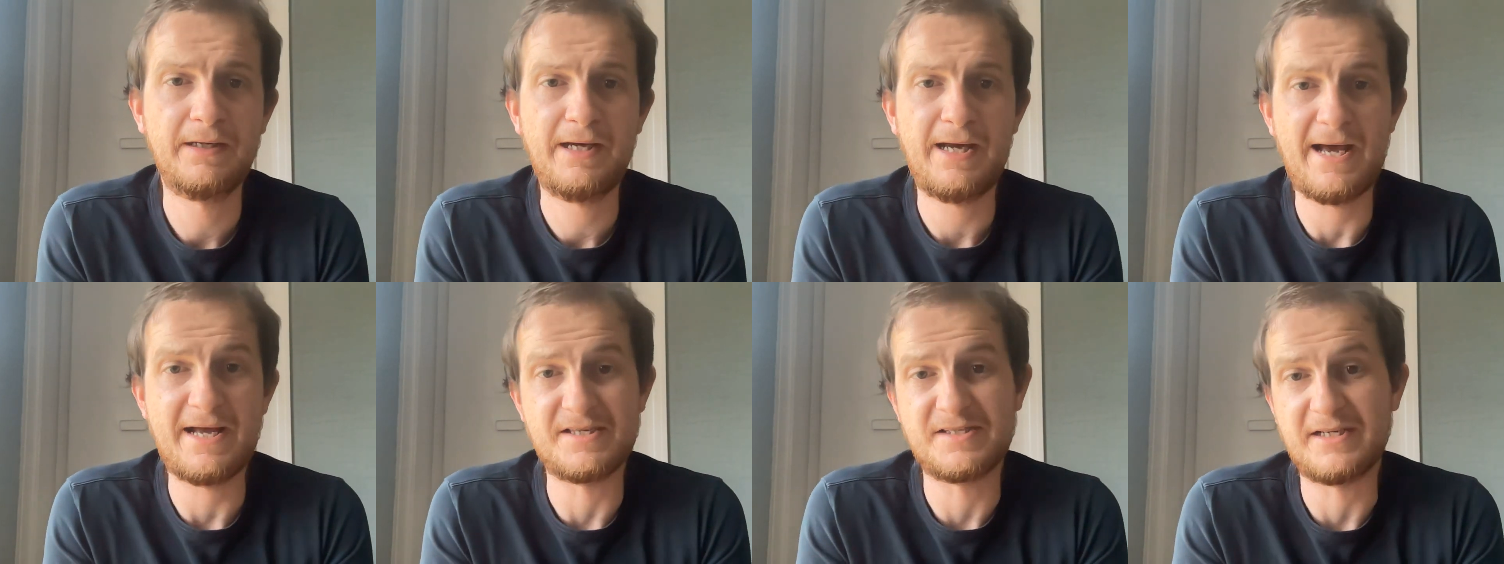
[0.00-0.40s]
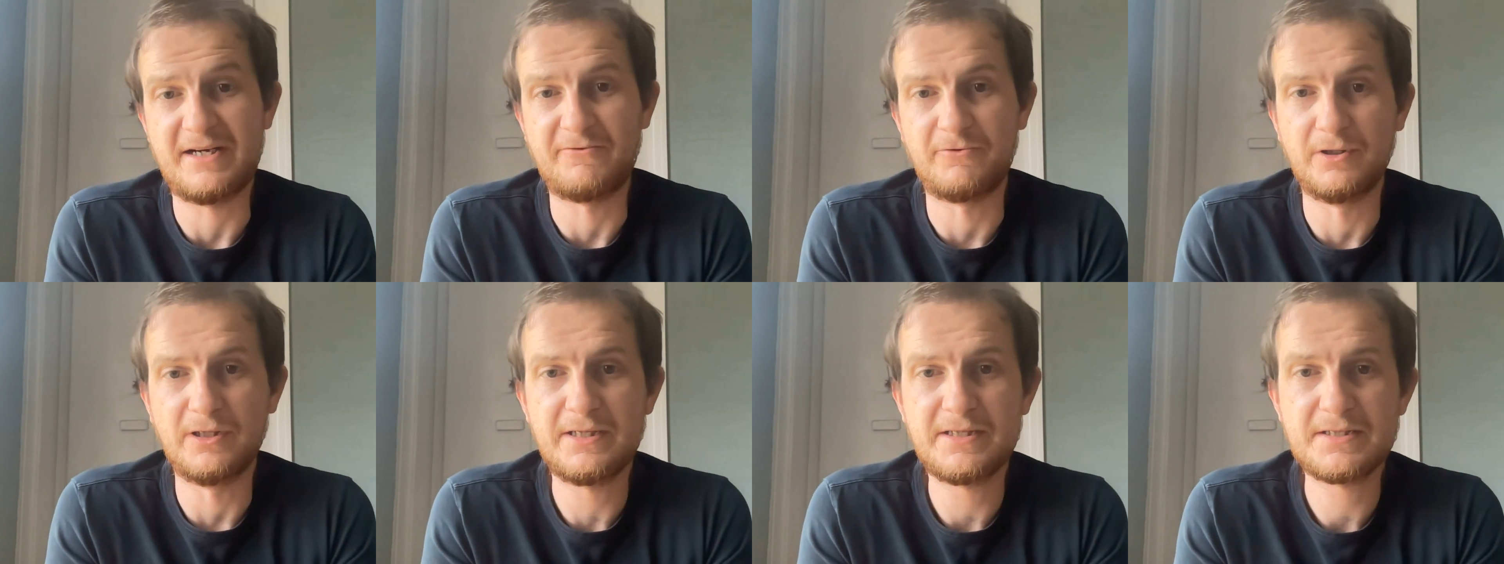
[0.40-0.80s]
add
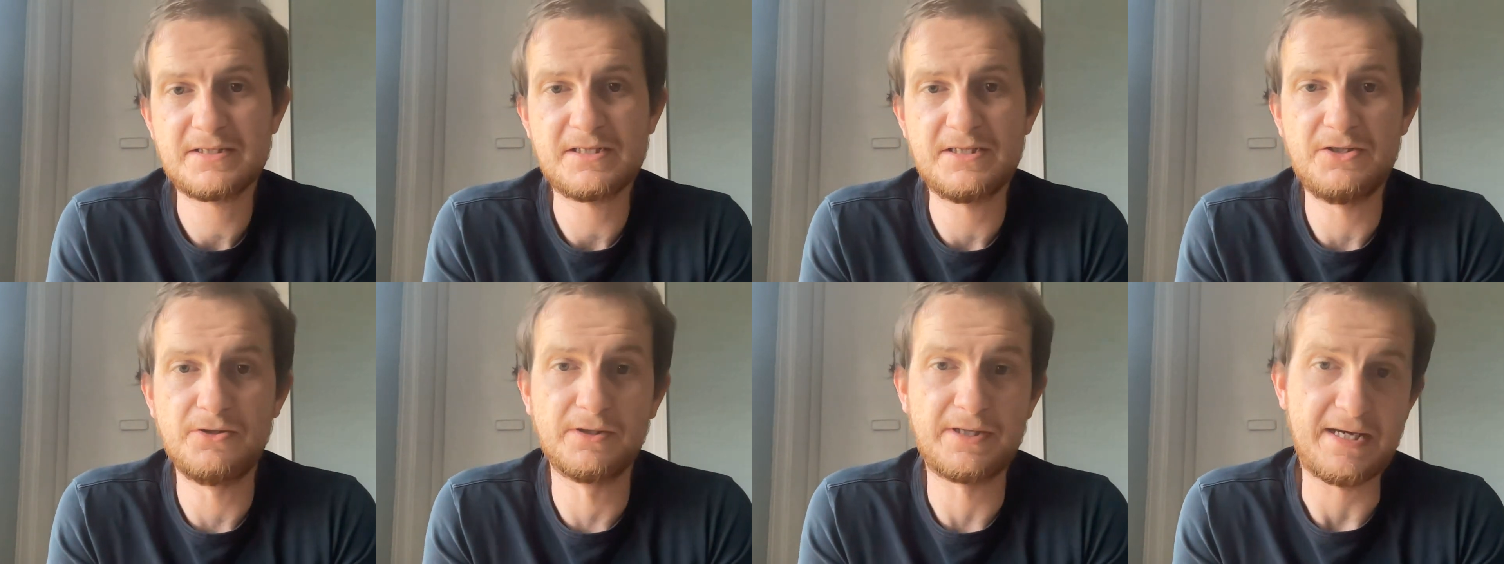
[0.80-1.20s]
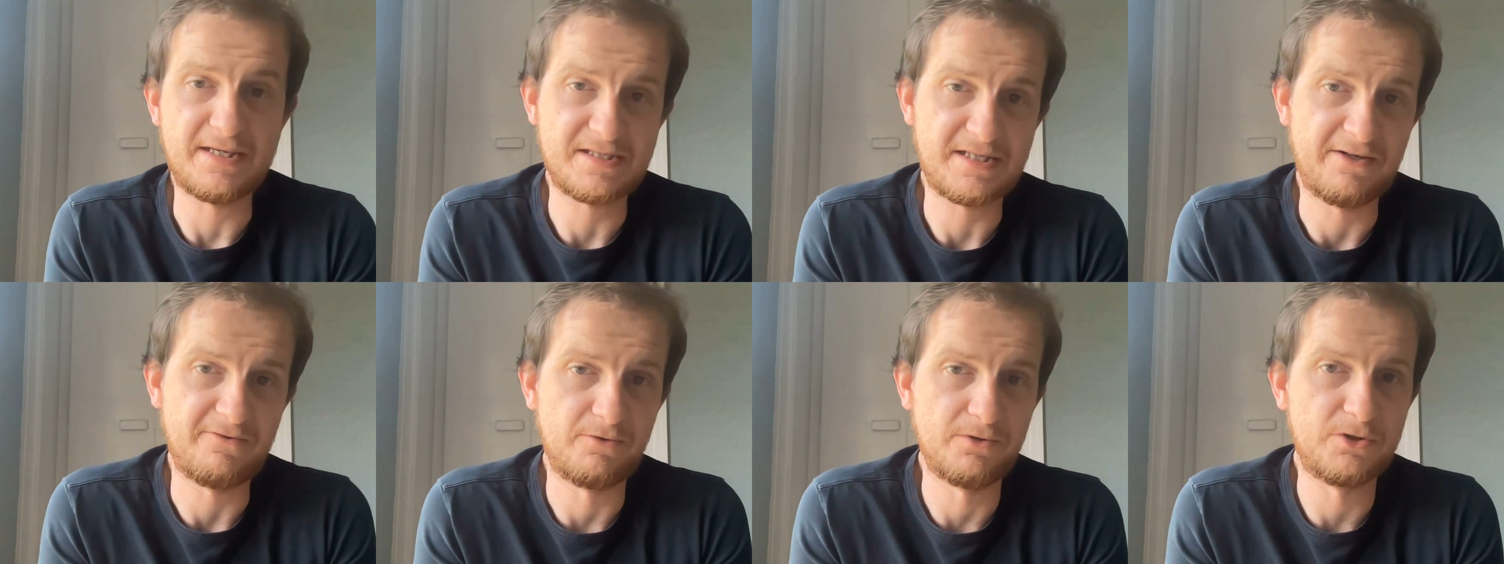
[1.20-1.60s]
several links and you'll get
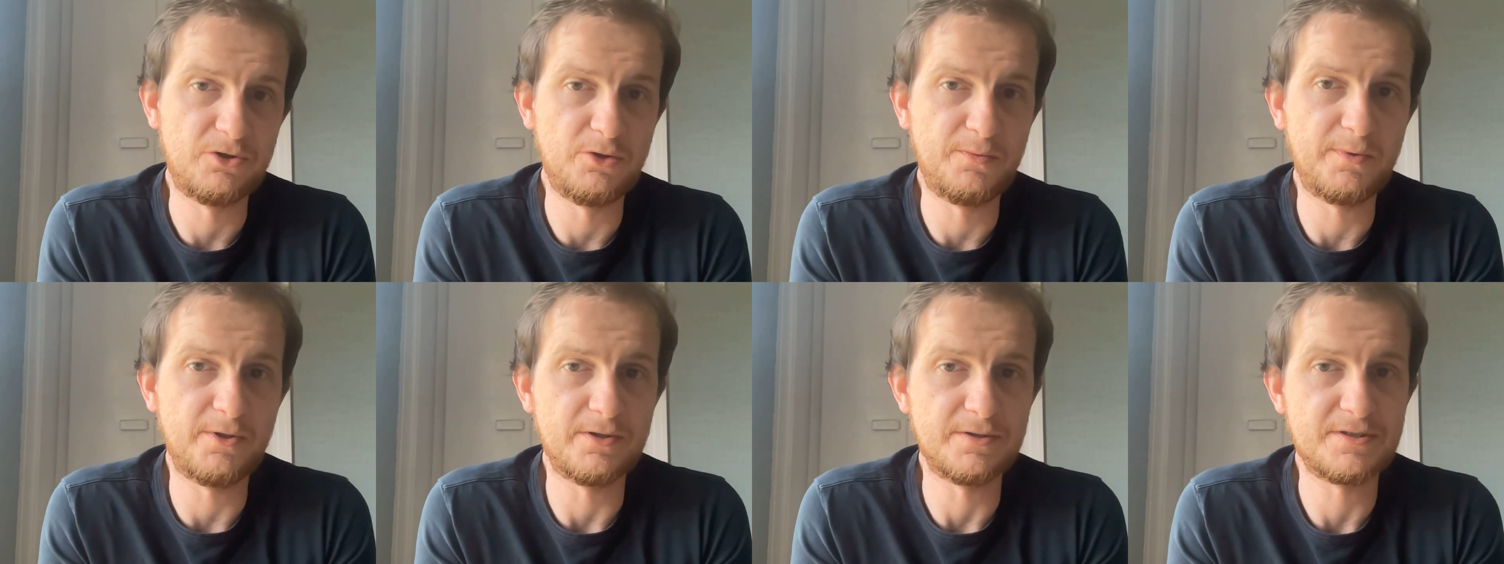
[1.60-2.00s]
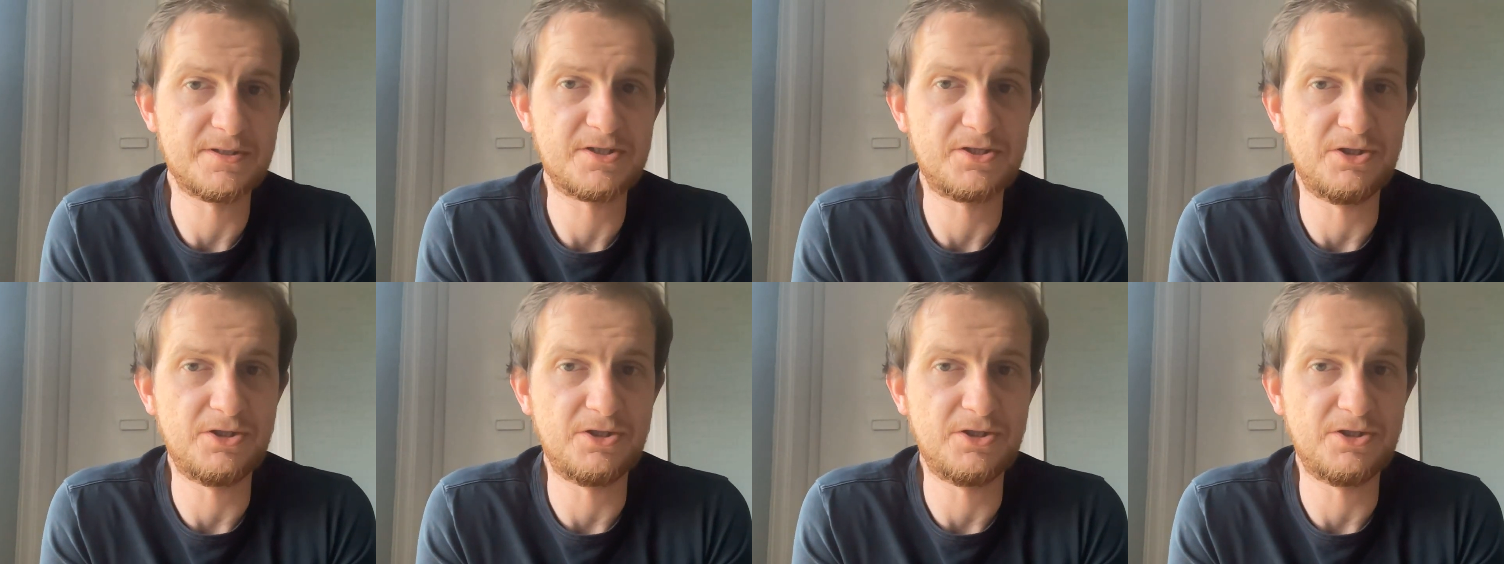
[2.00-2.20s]
several coupons.